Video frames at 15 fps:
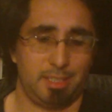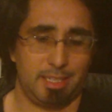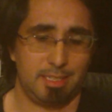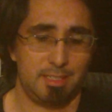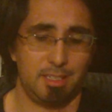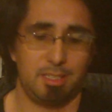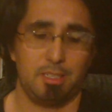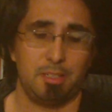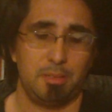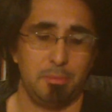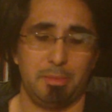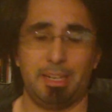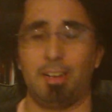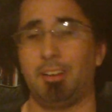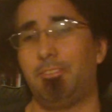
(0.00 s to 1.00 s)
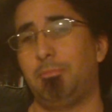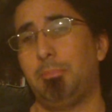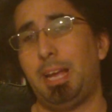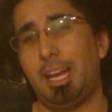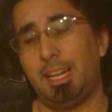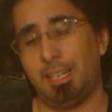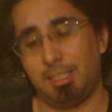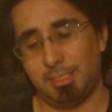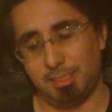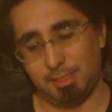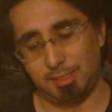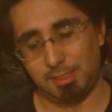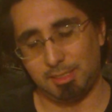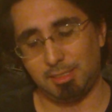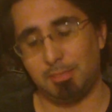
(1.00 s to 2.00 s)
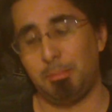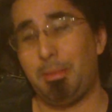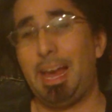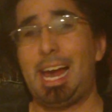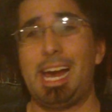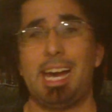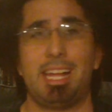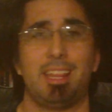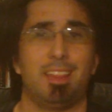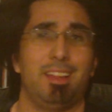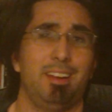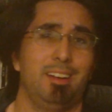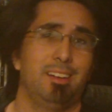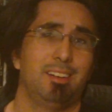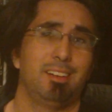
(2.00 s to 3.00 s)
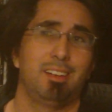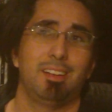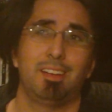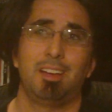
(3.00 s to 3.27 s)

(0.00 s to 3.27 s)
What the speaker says: gets into the meaning of madness and math and